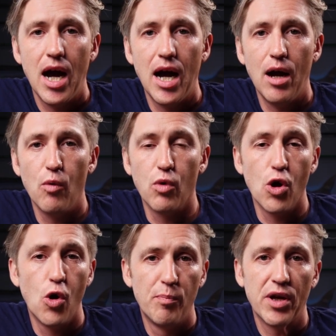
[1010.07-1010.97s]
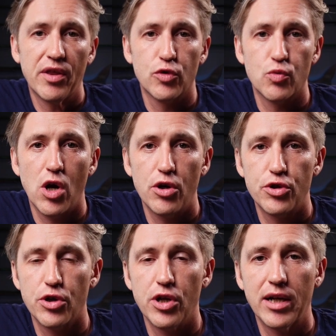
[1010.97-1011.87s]
Uh, we're hoping those
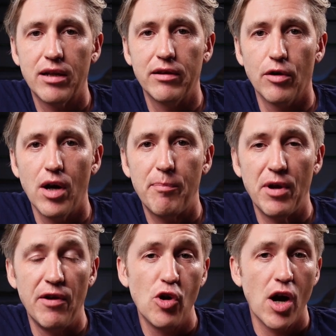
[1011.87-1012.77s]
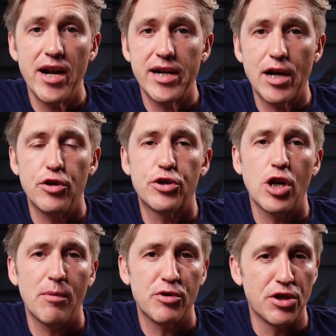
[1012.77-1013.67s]
waters are going to clear up. And if you are heading down to the
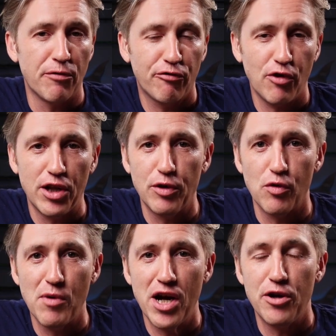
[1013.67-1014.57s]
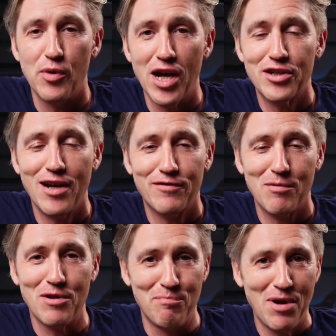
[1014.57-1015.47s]
shop, just a friendly reminder we actually have
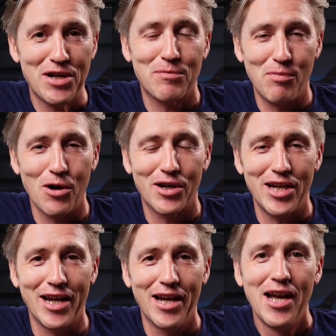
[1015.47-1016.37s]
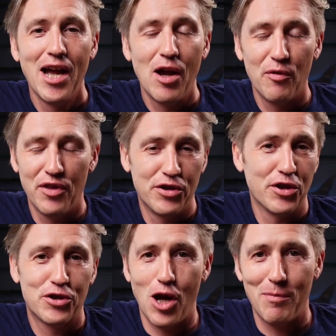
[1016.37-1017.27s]
some of the best parking that
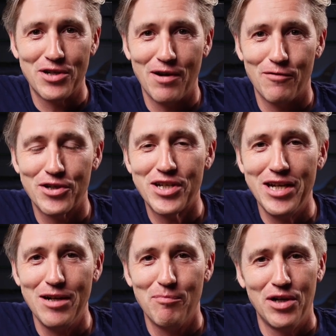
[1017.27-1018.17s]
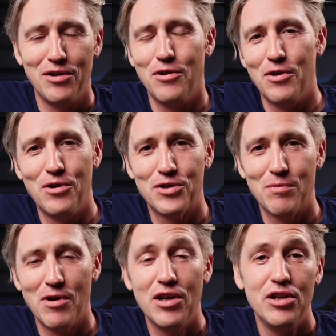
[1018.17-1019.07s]
the shop has ever seen, but no one knows
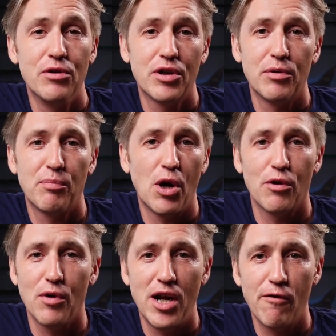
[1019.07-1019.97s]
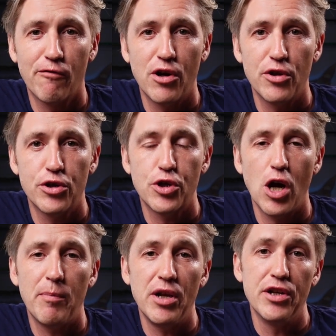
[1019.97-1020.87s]
about it. You can park right out front of the
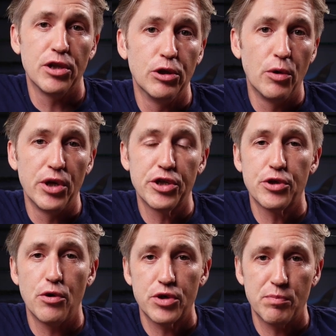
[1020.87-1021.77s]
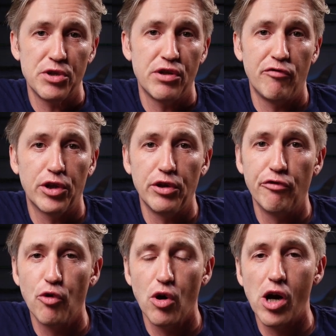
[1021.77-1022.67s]
shop. It loading zone specifically
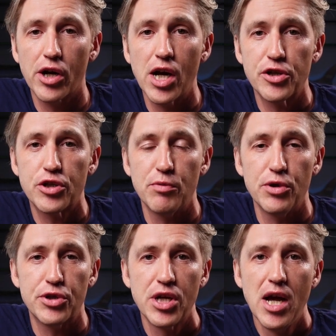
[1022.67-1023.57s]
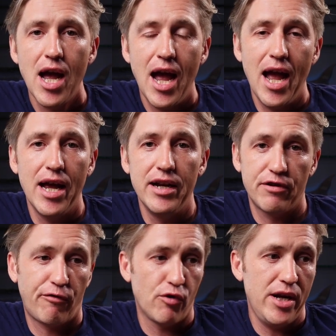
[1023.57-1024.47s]
for our customers, and
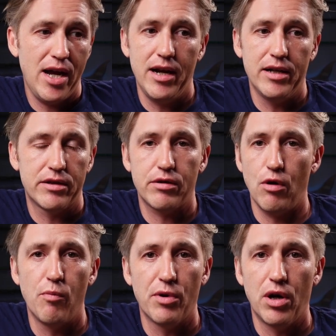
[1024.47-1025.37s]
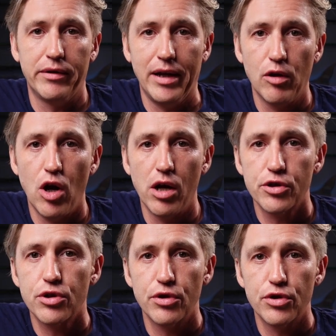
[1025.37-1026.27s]
it's free and it's open all day
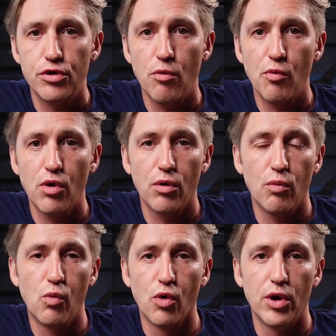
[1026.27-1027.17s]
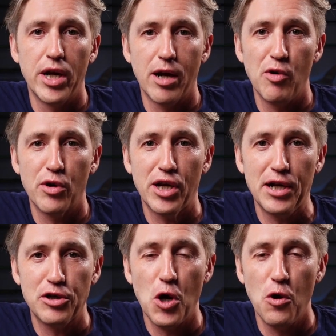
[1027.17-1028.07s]
long. So there's no more worrying about
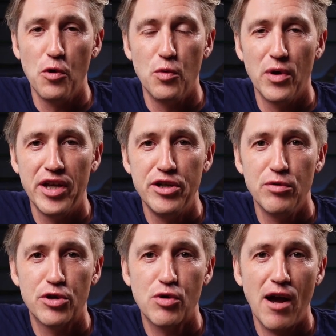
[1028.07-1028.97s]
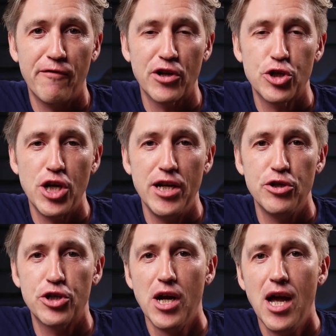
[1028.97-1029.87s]
getting towed when they do a traffic
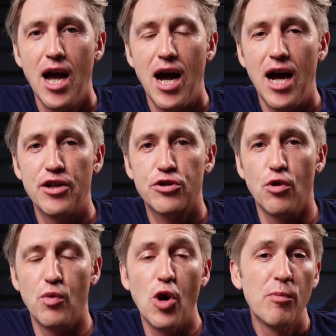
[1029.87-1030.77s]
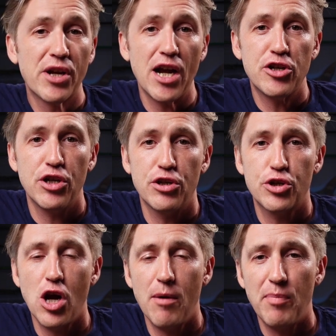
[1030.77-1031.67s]
change. Uh, so we hope to catch you in the
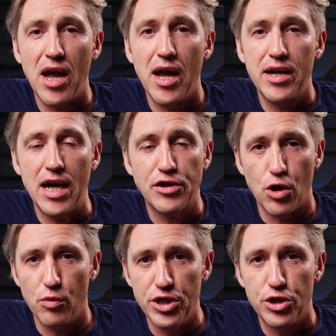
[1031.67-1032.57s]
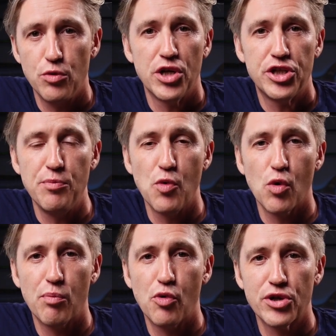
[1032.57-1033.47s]
shop. And as always, you want to see
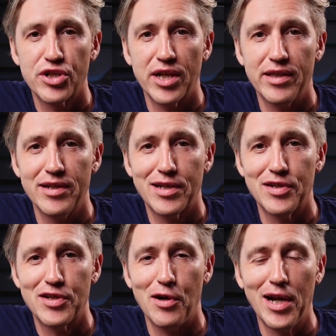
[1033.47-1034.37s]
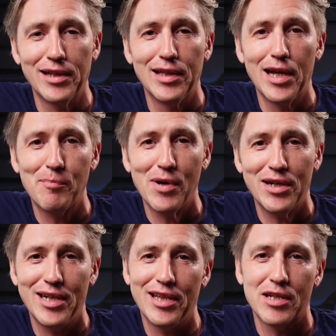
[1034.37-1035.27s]
more reports like this, consider hitting the like
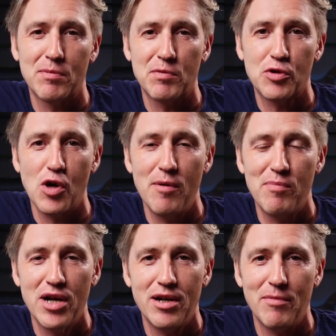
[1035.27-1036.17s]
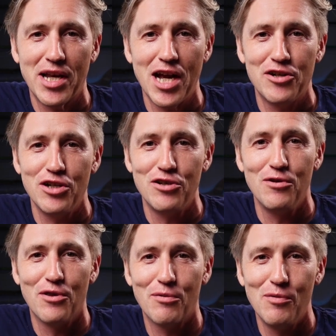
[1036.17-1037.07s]
button, hit the subscribe button. I'm going to catch you in
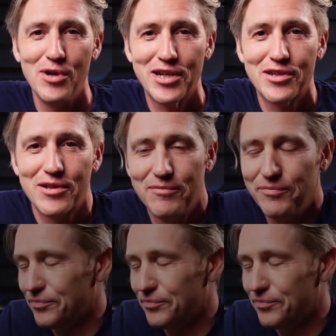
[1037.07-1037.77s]
two to three weeks.